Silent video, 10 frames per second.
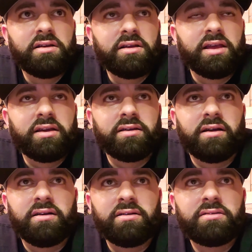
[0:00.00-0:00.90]
yeah,
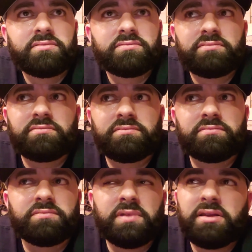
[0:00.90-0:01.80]

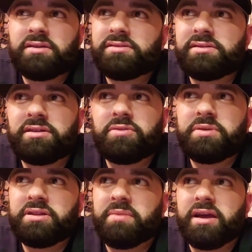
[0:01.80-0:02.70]
it's a little bit
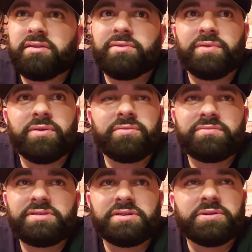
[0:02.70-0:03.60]
in the back of the throat
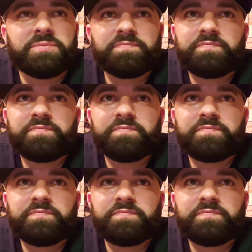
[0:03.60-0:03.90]
still.